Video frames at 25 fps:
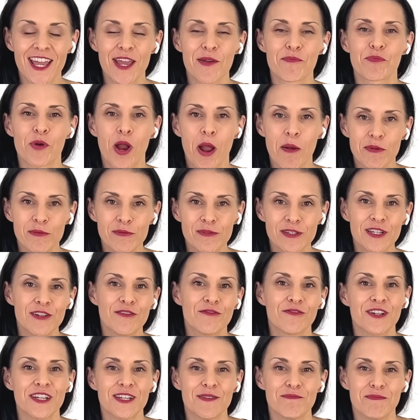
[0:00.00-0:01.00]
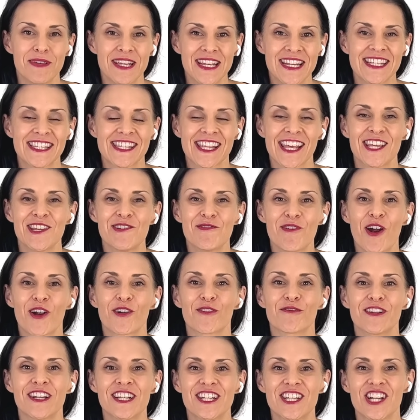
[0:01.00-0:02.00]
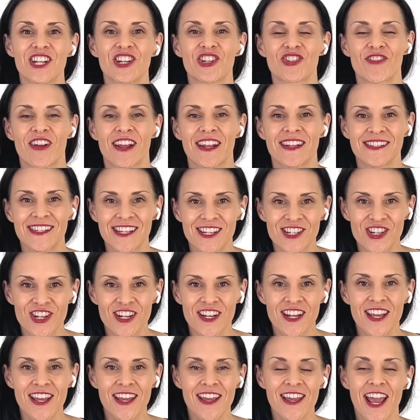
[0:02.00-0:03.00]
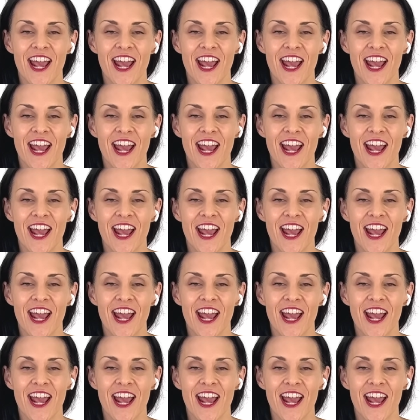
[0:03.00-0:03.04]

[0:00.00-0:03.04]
It probably means that you are reaching transition